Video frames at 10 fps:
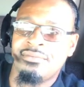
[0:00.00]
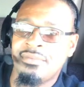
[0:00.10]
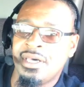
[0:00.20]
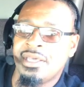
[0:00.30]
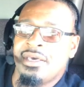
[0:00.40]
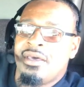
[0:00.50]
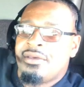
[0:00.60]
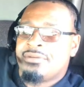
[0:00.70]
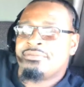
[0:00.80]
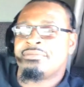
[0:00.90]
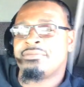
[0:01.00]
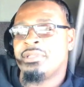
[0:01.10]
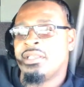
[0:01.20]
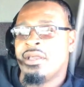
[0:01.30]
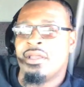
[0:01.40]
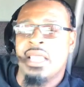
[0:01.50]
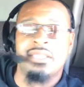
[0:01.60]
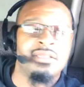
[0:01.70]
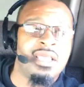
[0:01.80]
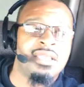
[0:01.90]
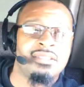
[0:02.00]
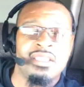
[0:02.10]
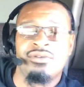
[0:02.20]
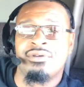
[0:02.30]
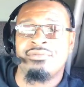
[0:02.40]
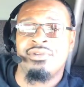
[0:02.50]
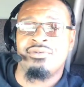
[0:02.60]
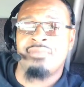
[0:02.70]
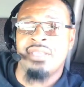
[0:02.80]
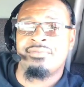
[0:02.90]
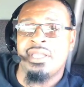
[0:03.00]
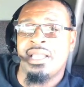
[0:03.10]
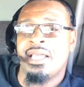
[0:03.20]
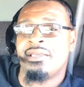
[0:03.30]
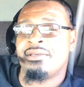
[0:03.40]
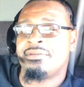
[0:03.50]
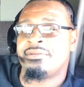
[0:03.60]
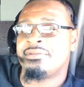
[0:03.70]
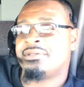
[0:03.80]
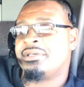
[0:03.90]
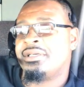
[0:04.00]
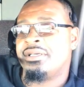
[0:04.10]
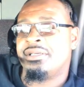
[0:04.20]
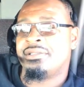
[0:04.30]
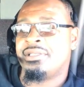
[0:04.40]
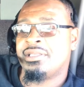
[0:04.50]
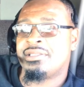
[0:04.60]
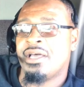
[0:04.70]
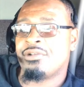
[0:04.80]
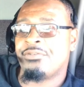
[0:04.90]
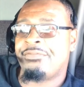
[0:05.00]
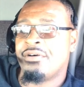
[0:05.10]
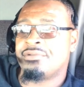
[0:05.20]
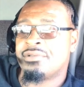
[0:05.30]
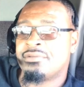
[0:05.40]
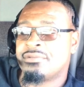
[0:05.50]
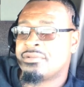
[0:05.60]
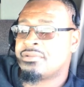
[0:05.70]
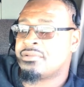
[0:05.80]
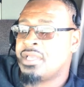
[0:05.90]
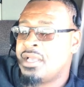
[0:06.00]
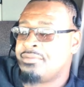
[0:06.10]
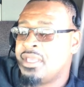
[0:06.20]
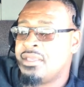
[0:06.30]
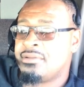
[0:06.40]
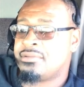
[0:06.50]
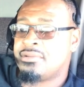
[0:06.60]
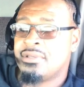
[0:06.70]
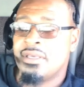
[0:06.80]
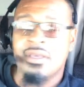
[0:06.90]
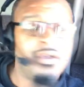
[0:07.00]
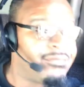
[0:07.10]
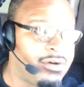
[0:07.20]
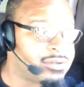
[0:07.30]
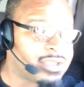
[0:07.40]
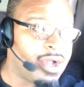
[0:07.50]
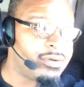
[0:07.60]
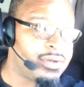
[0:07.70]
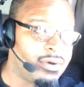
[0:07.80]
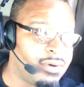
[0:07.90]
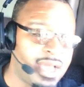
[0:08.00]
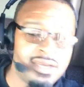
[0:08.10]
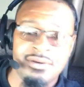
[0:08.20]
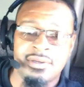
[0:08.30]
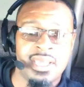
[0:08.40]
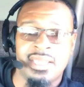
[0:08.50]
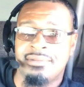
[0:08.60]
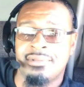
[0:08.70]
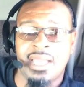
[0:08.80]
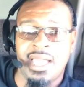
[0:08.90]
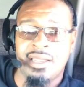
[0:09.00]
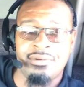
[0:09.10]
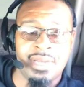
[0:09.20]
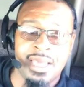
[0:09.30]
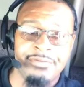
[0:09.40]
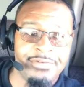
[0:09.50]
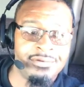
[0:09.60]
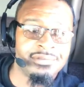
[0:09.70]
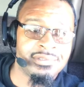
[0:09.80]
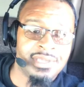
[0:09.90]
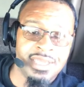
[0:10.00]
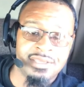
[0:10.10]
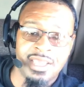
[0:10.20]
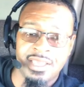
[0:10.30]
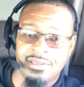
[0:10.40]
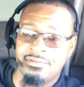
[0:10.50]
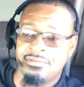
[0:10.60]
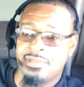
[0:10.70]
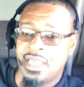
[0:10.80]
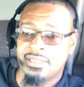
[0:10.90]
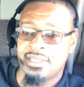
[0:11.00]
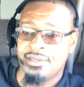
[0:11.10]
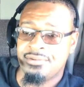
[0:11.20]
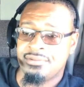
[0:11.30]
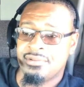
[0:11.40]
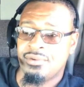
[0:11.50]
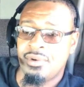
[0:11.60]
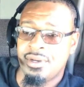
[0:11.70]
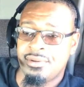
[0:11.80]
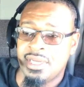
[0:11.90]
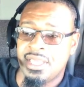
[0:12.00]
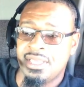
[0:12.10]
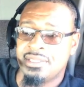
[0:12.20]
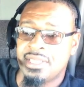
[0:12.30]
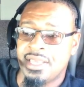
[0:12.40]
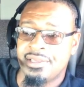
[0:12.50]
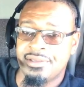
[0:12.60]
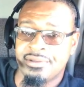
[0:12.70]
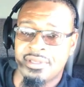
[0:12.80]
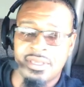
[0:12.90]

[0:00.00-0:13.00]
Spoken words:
But that's another thing you couldn't do, make money out here. Just talk to folks. I mean, folks already know what I do, and I don't lie to folks. Hey, I tell you what it is out here.